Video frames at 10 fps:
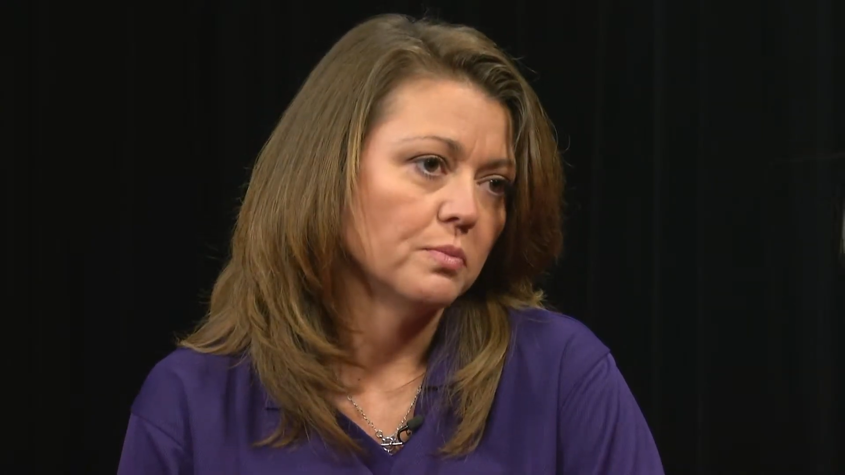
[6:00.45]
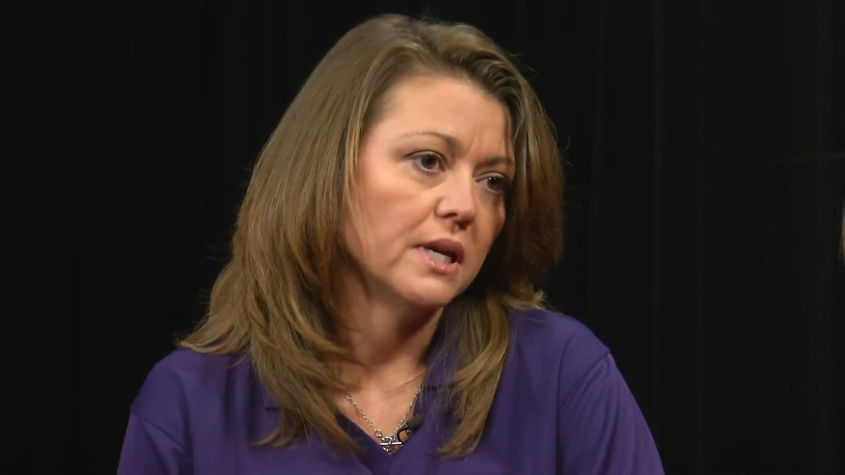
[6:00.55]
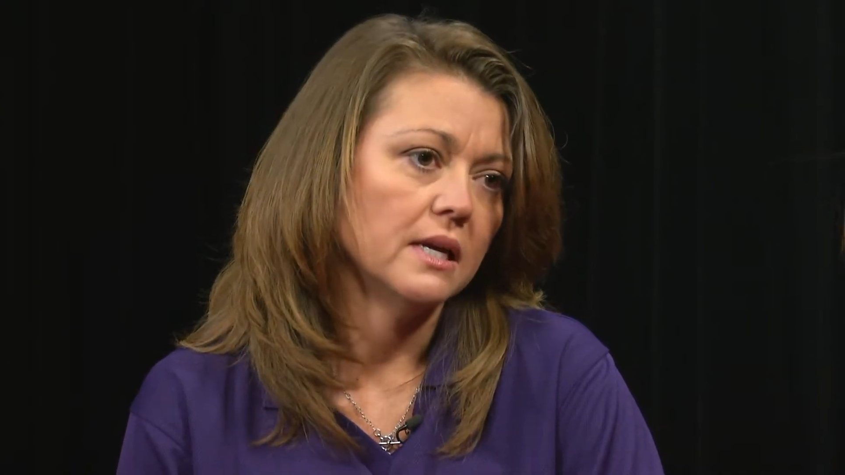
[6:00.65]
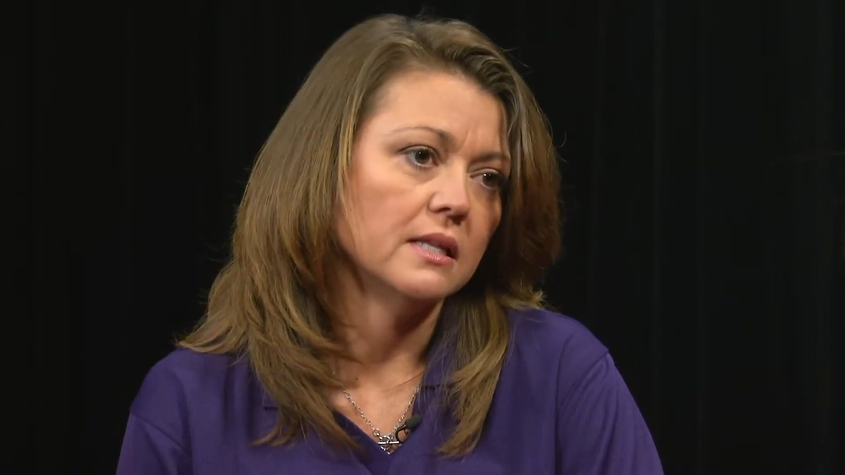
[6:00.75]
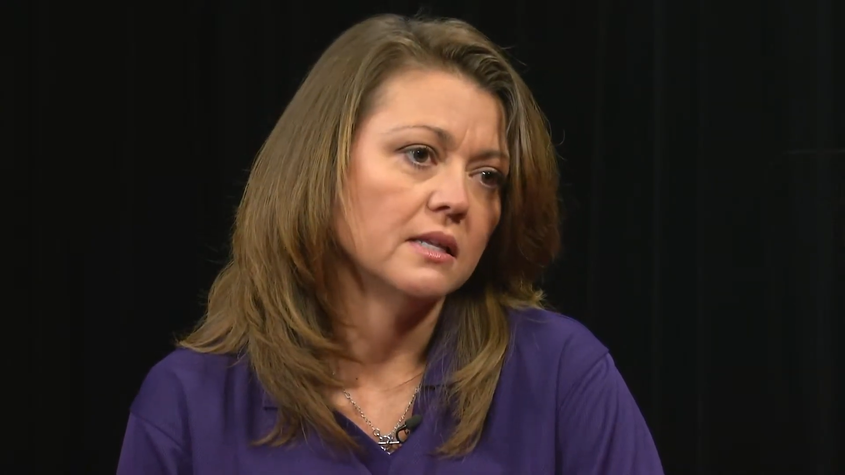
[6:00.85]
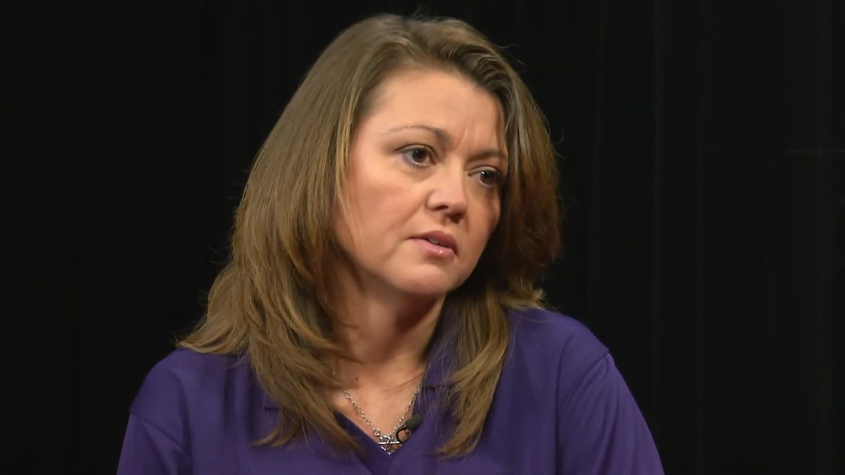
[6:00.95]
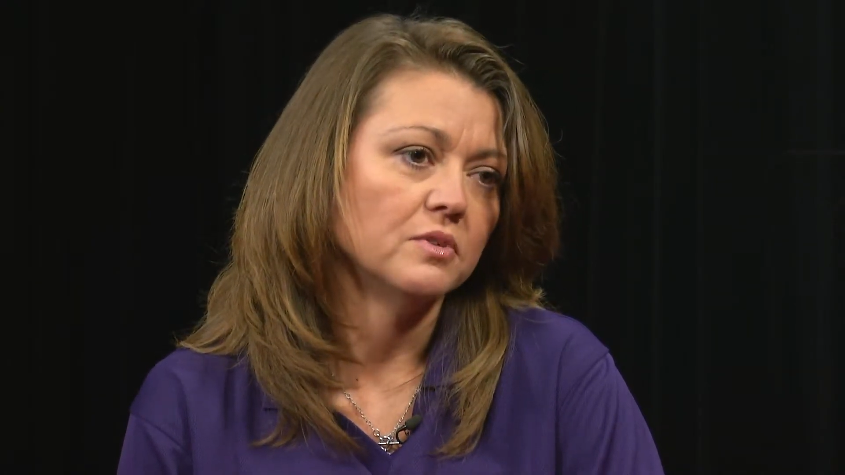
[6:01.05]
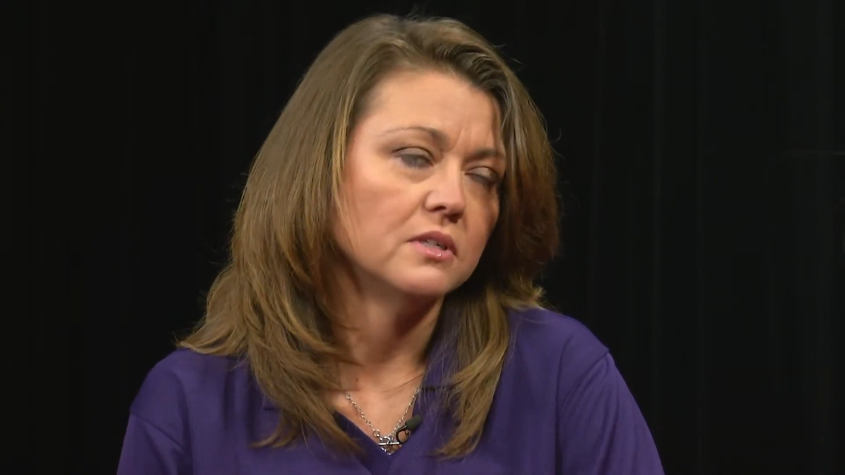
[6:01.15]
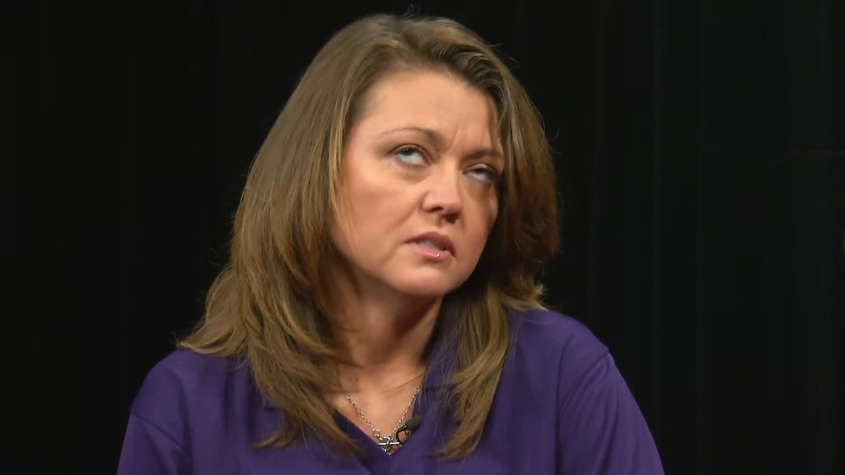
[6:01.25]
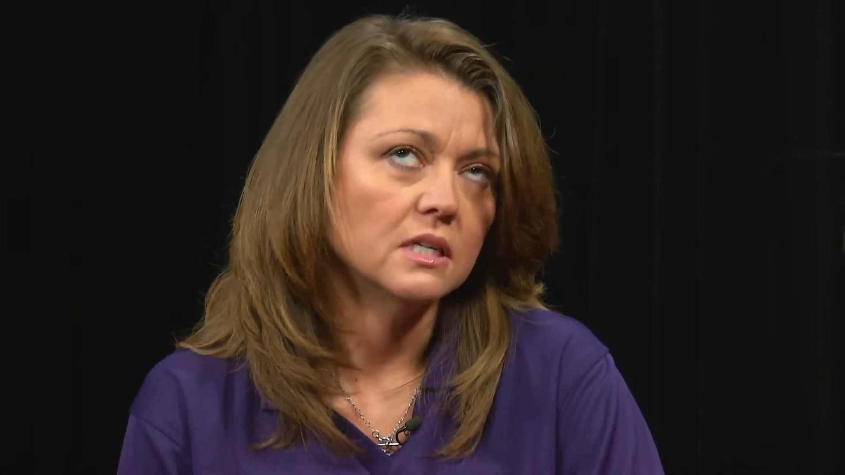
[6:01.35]
and they've
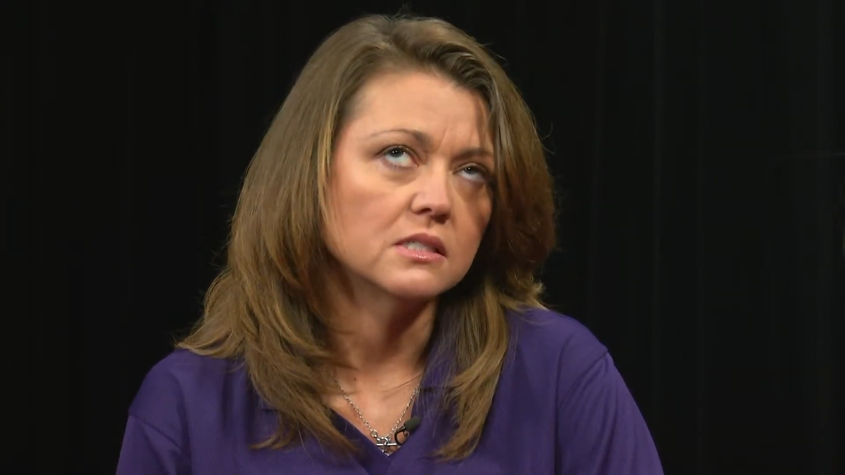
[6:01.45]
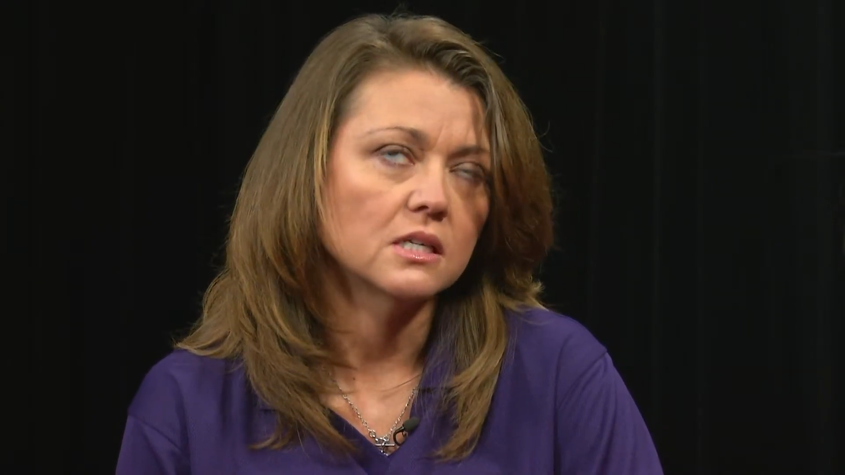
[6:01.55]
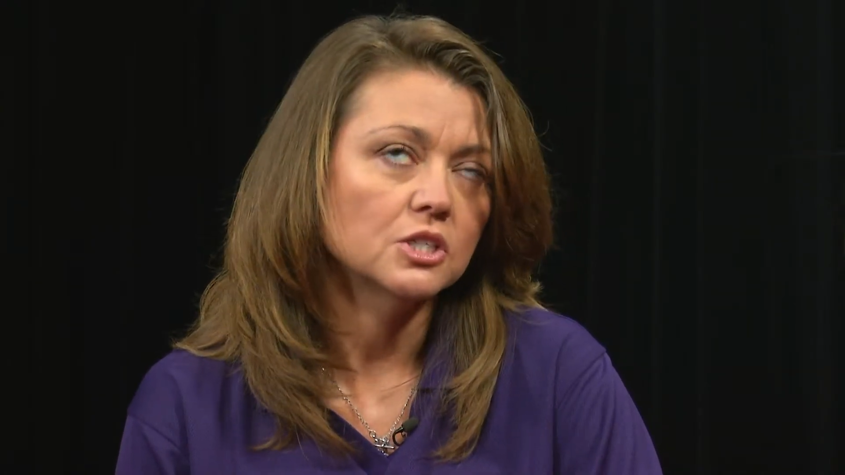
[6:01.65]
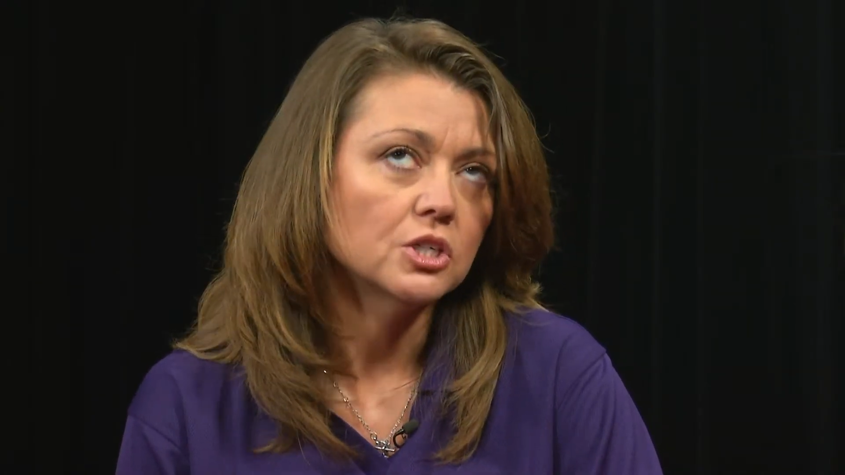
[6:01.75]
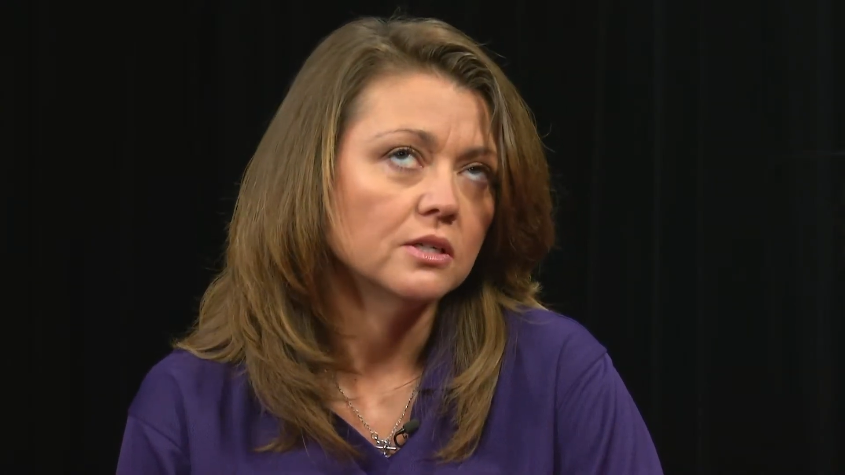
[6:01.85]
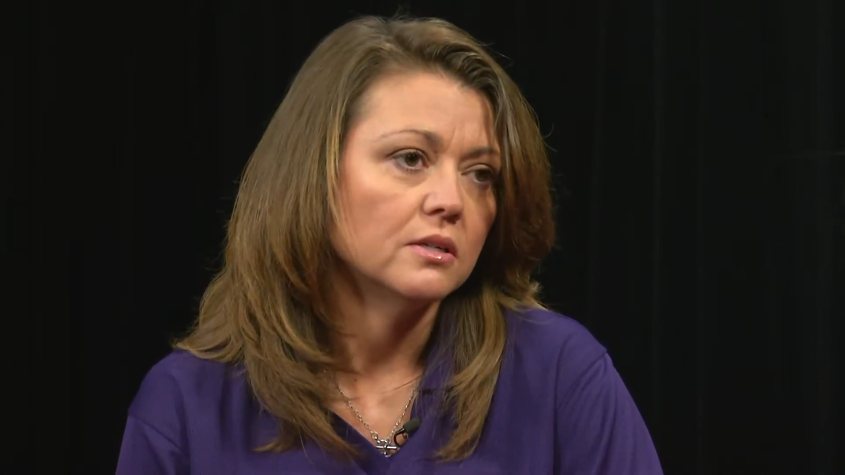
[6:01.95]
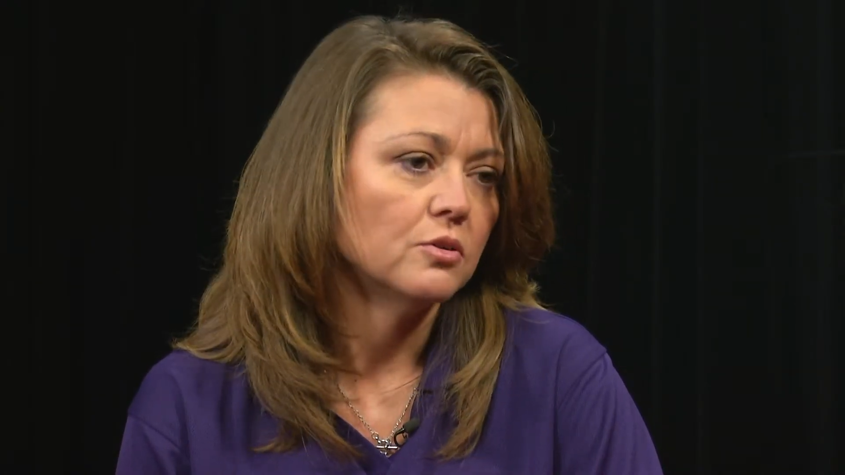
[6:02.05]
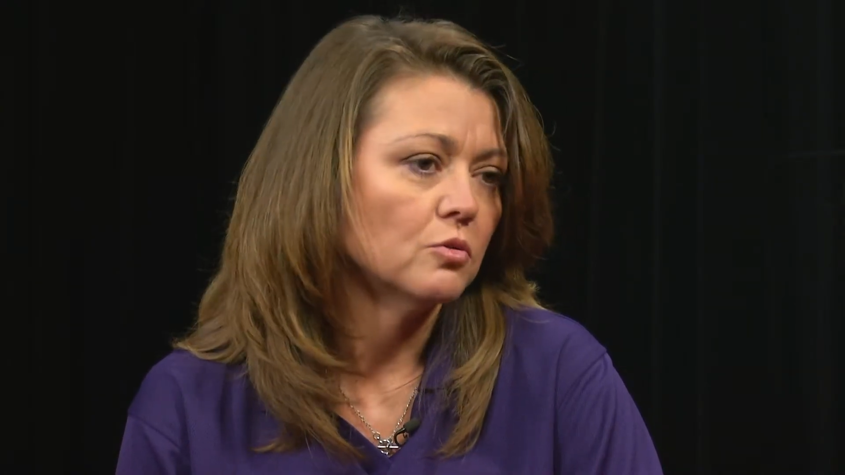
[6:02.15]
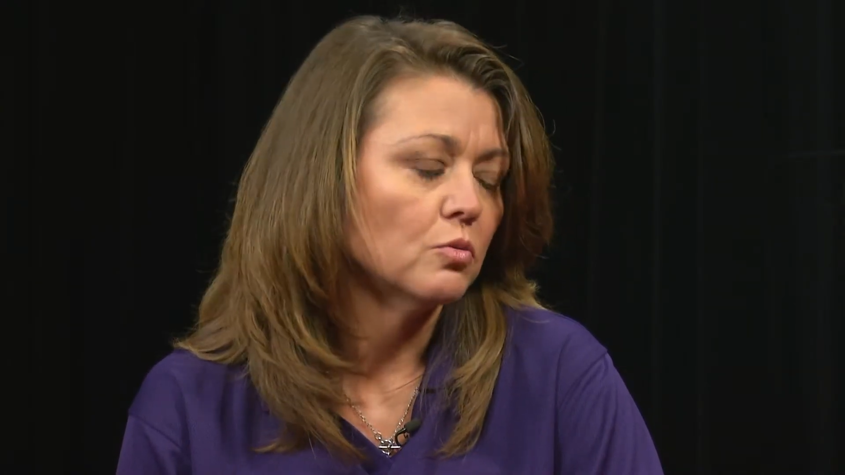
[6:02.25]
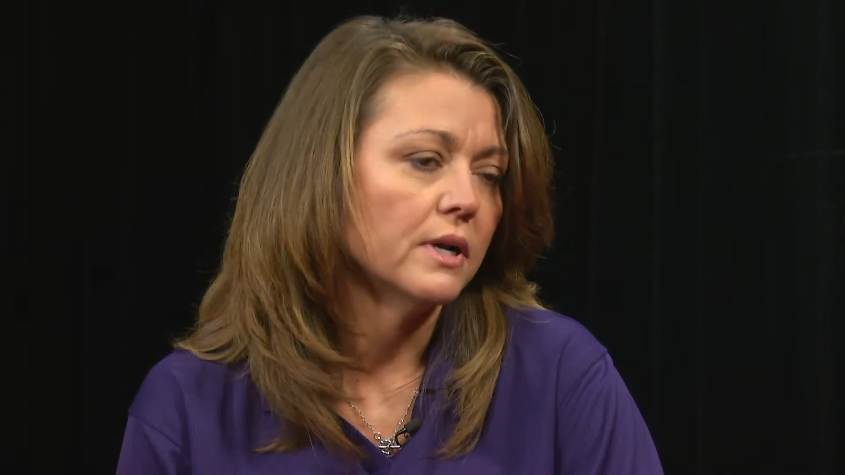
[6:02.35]
done such a
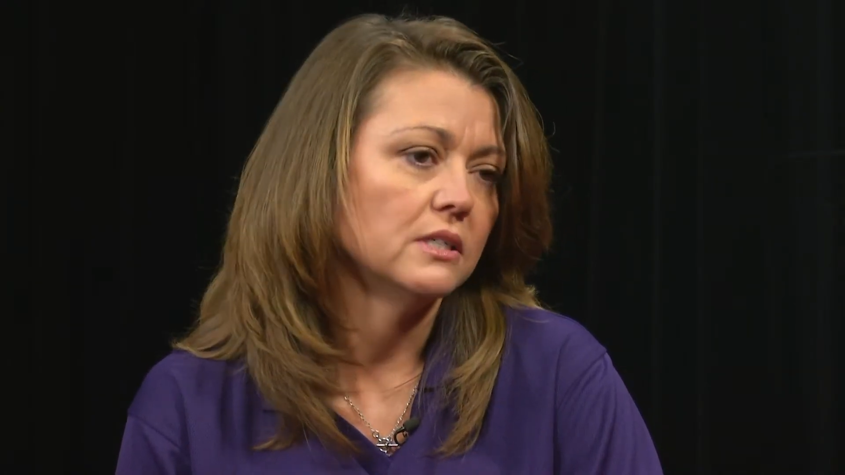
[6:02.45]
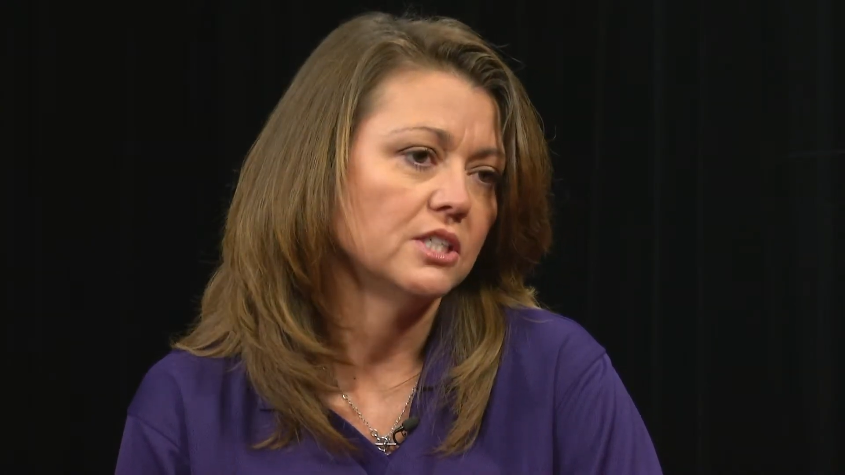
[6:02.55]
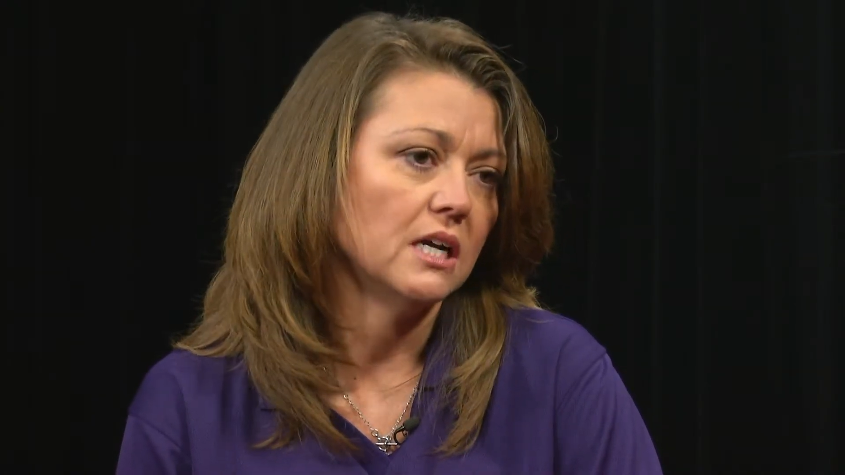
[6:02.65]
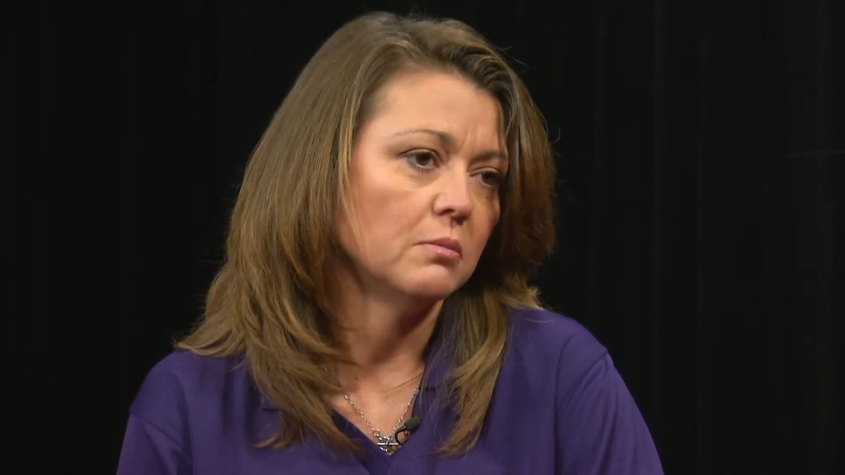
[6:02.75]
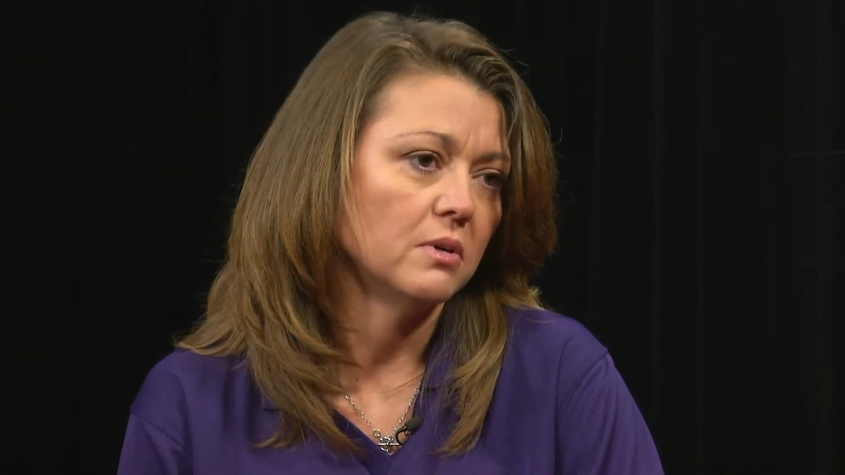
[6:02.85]
great job